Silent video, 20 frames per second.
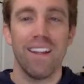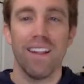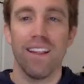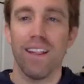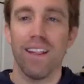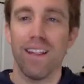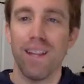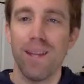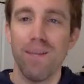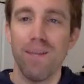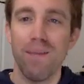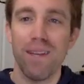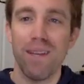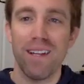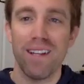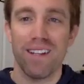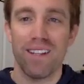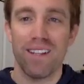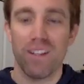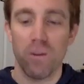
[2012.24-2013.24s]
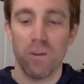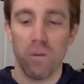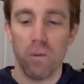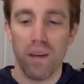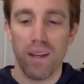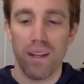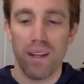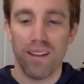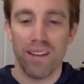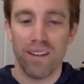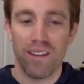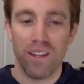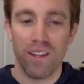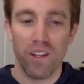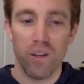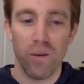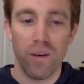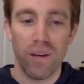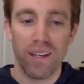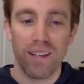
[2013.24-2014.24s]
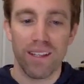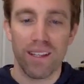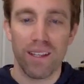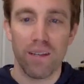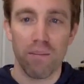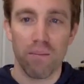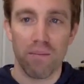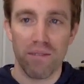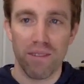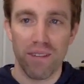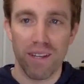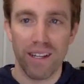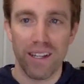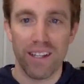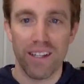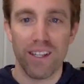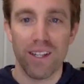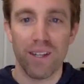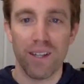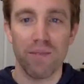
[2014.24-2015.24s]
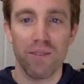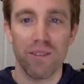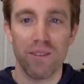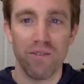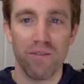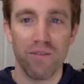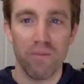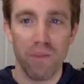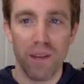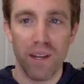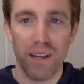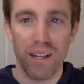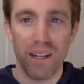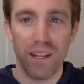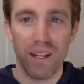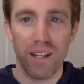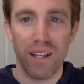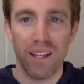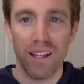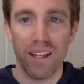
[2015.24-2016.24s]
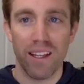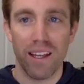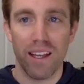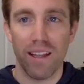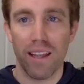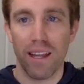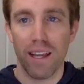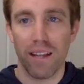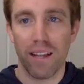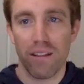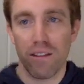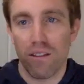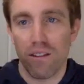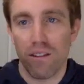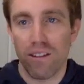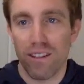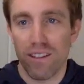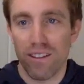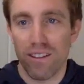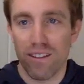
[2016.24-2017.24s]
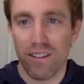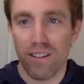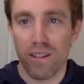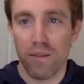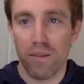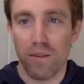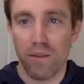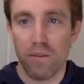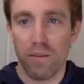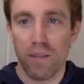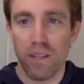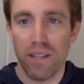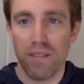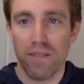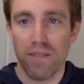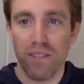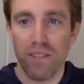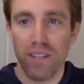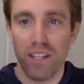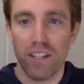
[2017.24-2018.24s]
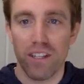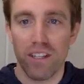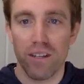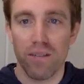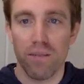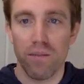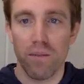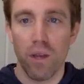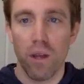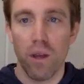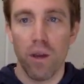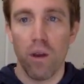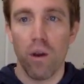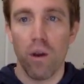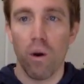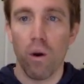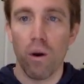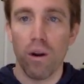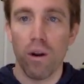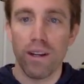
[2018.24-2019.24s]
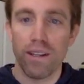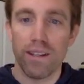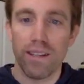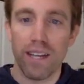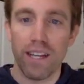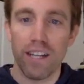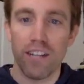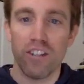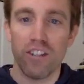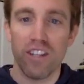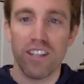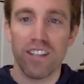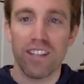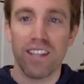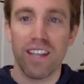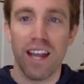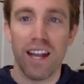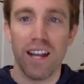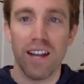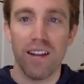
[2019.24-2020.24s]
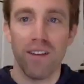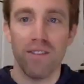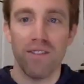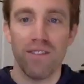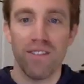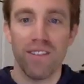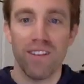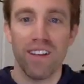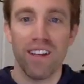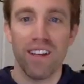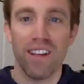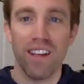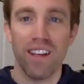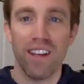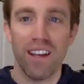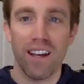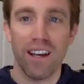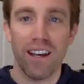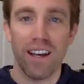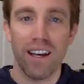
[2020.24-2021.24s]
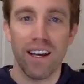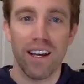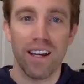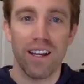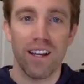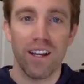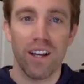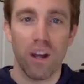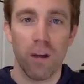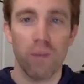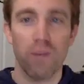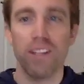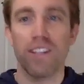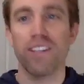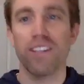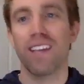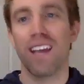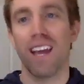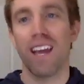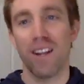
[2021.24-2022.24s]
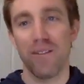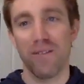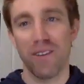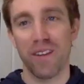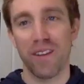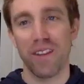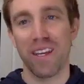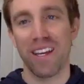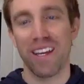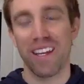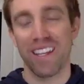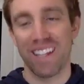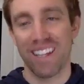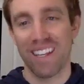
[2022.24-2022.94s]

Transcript: limit to what the U.S. can print in terms of money, and like there doesn't seem to be inflation. Or is that just kind of, are we just kind of on the,